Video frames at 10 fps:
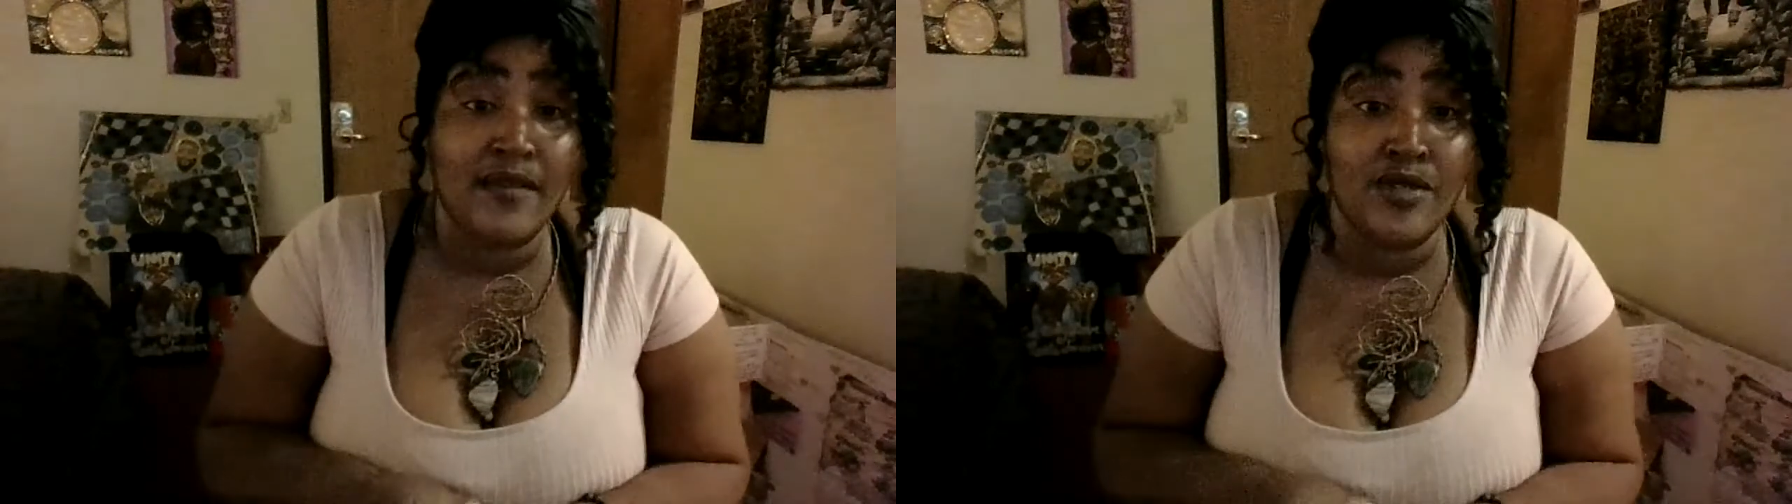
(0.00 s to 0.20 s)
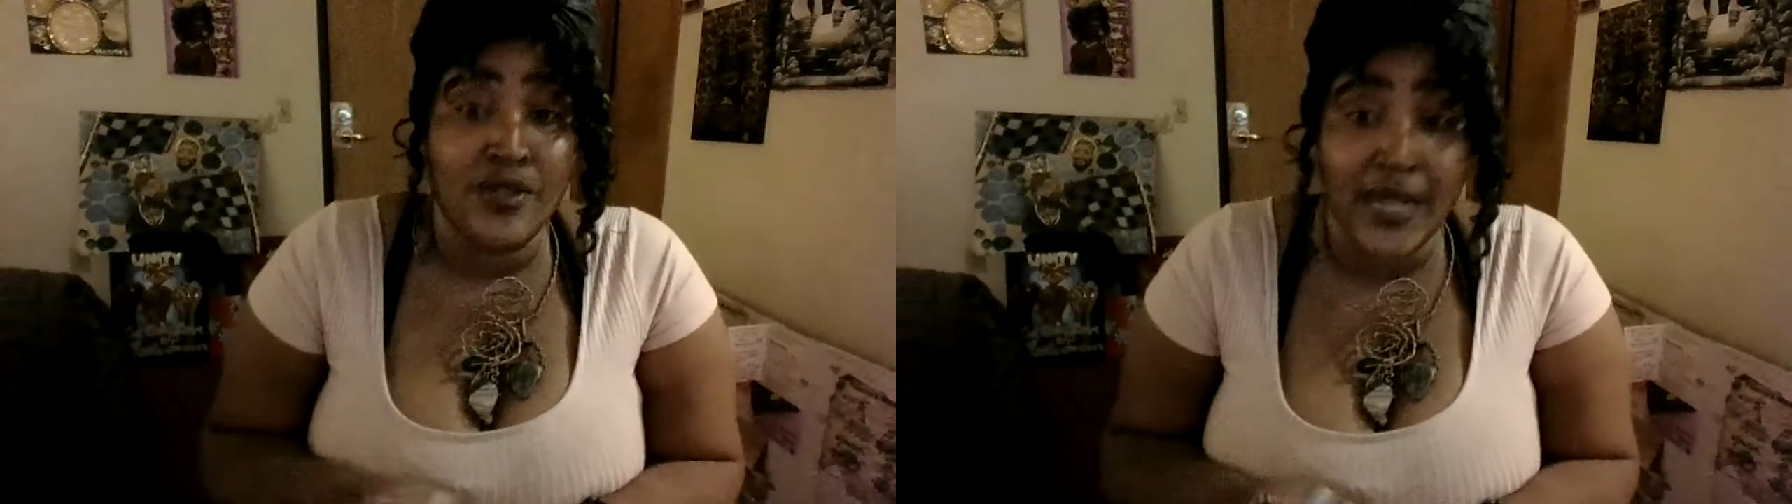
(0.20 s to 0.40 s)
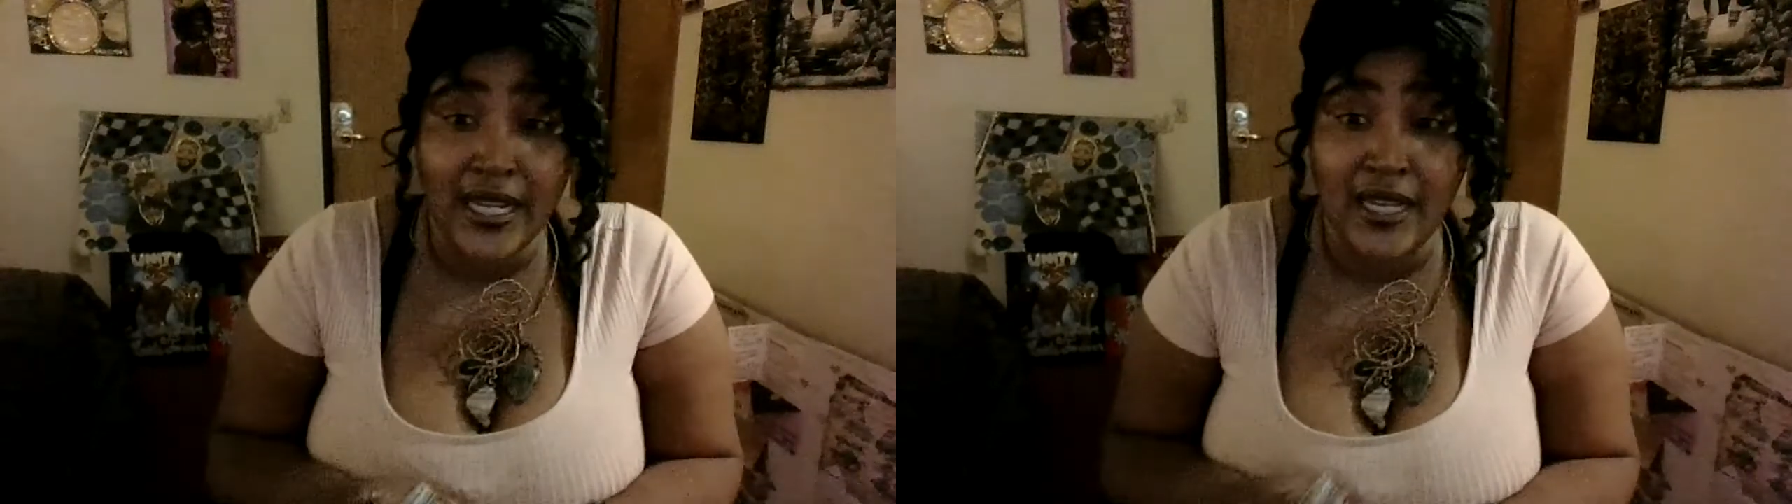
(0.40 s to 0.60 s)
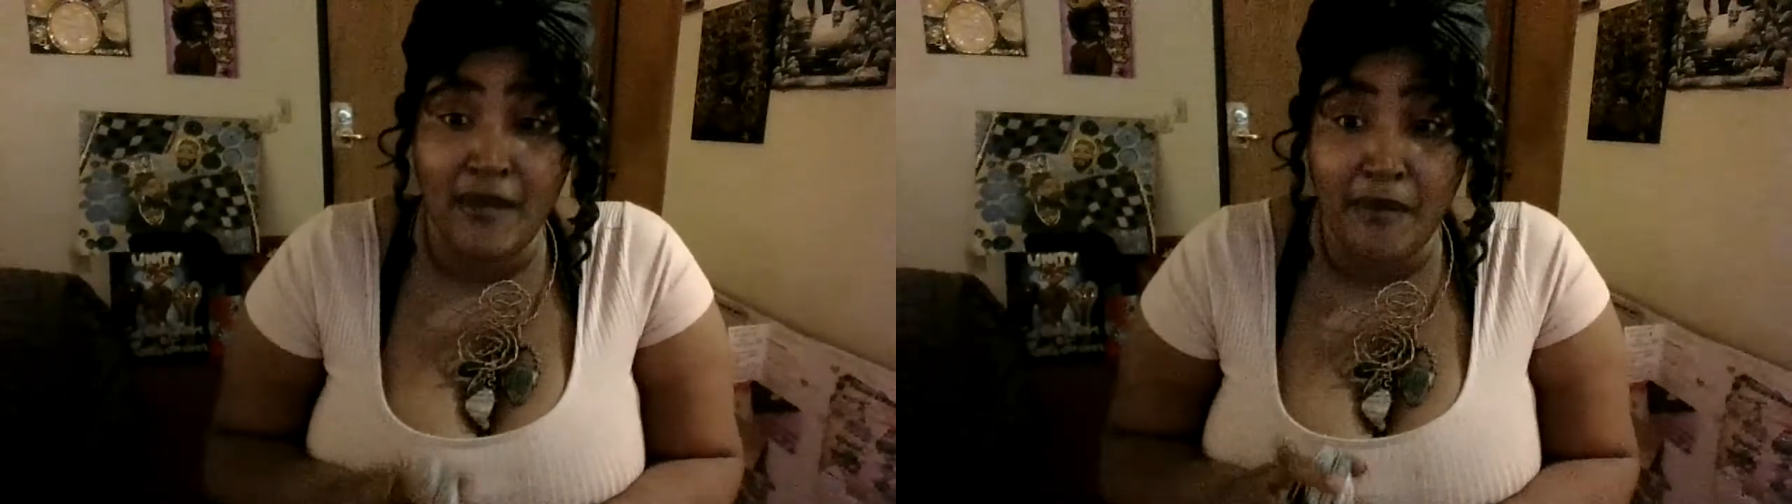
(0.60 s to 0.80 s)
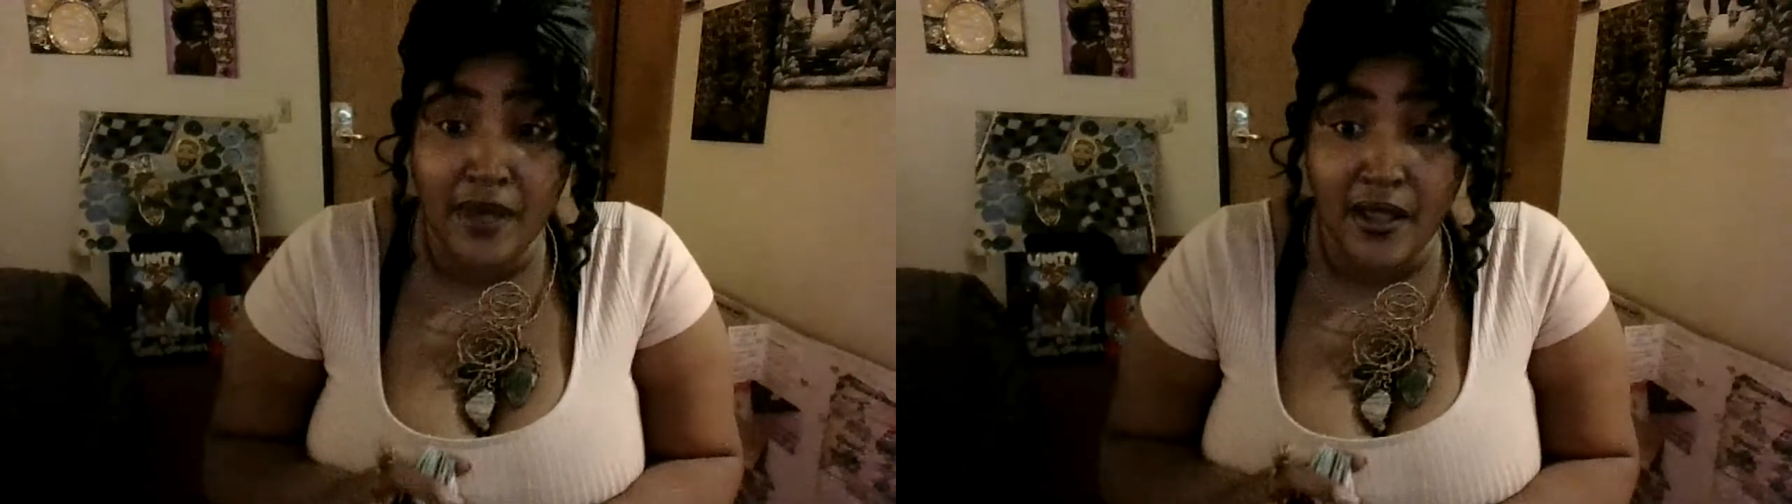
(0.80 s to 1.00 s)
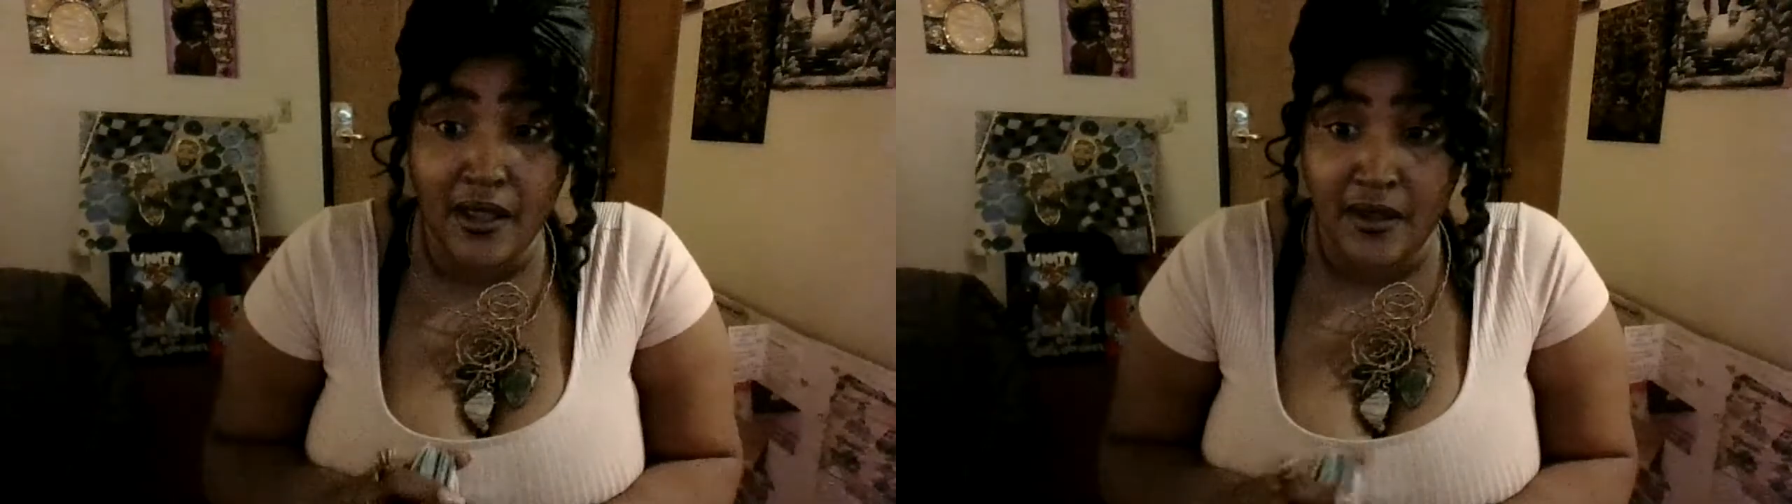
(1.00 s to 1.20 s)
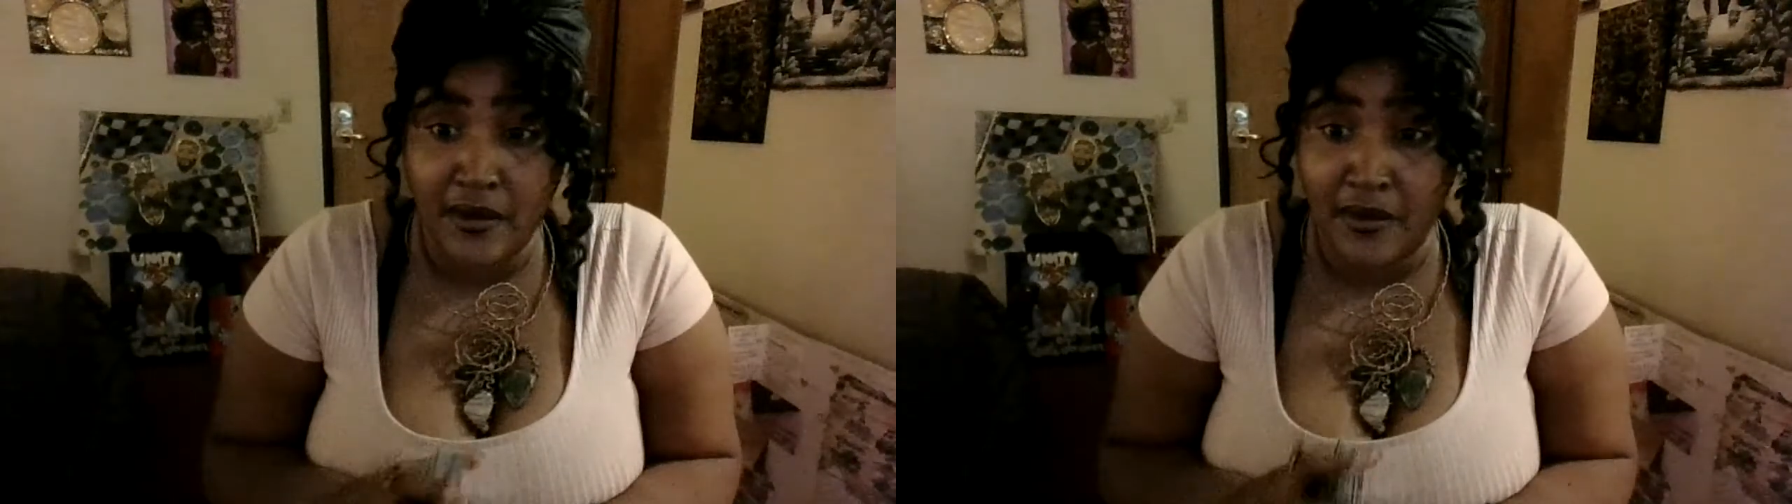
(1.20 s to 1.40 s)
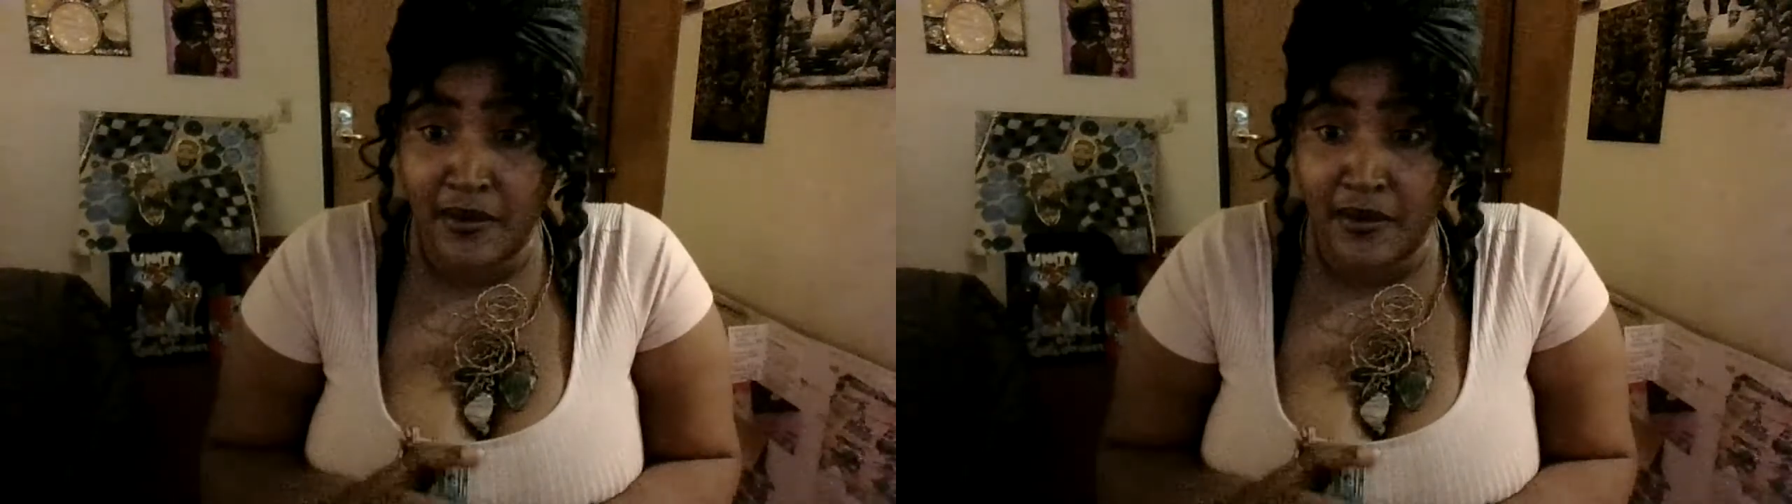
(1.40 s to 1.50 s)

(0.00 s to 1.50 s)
trick in the book.